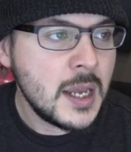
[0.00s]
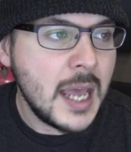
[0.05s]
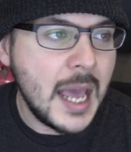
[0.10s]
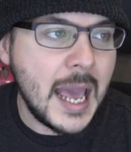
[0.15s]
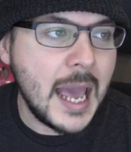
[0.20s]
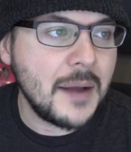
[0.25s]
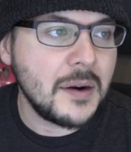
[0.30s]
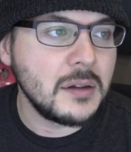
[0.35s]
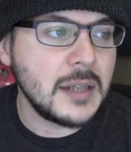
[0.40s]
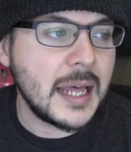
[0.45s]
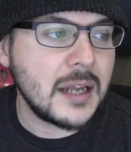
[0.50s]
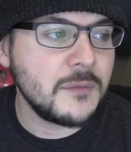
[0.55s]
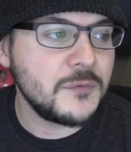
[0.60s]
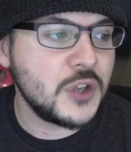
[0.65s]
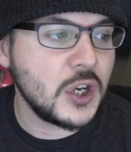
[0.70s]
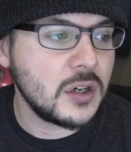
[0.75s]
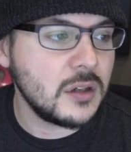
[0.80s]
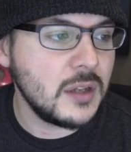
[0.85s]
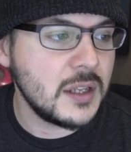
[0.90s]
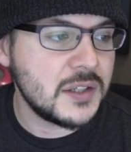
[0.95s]
and a lot of
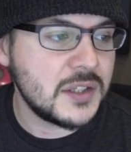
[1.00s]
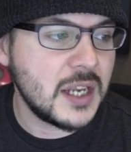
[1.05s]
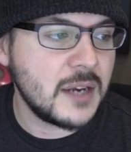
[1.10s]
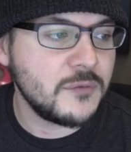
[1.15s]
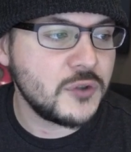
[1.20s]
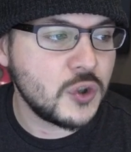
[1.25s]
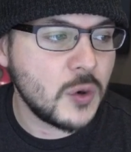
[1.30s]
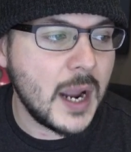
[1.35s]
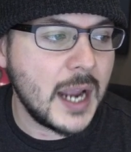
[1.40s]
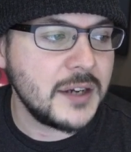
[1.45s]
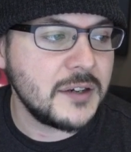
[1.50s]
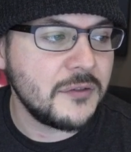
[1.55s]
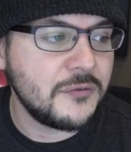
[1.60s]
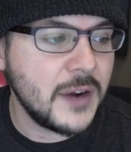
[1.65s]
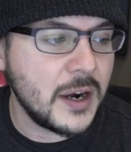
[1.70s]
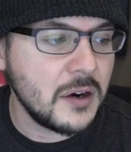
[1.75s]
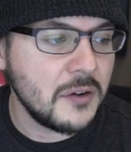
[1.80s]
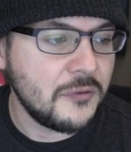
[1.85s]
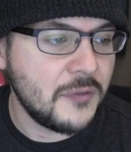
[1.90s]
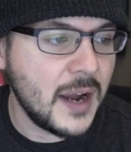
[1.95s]
journalists have tried to
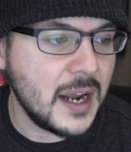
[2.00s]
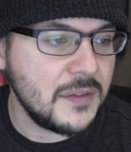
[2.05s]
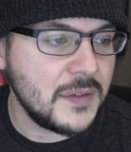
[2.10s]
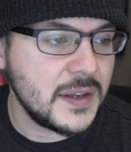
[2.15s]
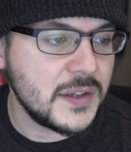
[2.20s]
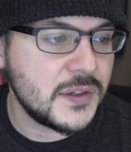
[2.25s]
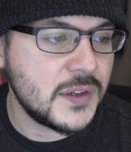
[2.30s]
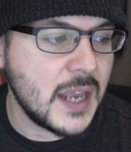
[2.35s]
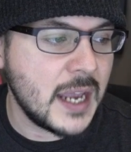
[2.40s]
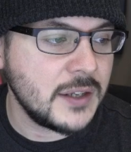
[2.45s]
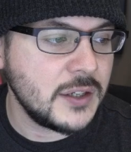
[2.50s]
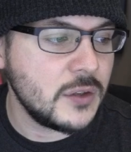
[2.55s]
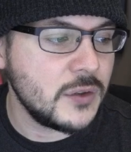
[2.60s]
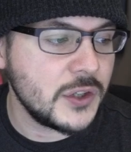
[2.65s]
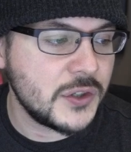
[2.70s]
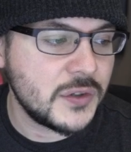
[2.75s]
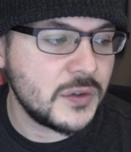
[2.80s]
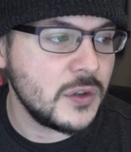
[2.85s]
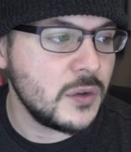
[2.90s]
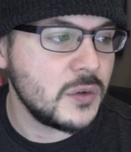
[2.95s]
verify this, and you
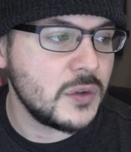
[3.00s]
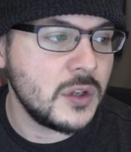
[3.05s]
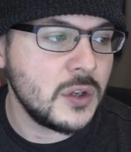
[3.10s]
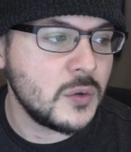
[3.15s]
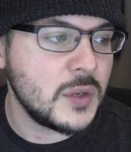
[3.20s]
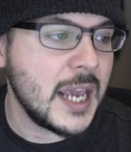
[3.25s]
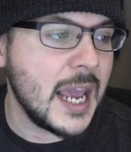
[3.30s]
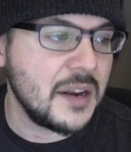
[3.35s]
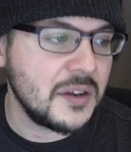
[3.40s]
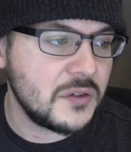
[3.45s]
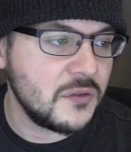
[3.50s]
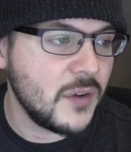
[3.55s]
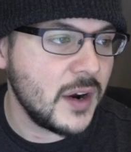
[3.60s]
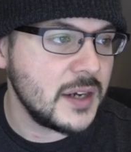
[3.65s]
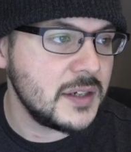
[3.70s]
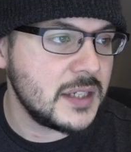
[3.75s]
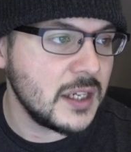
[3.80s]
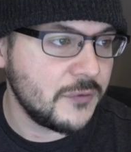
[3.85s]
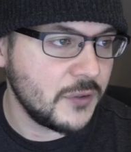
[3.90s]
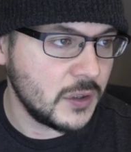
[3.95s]
just, you, you can't, it's very
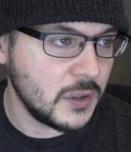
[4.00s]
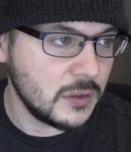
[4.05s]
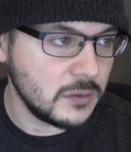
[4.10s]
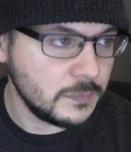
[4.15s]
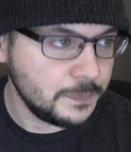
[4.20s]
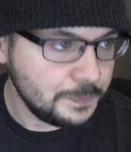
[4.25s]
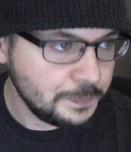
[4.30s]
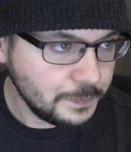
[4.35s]
difficult.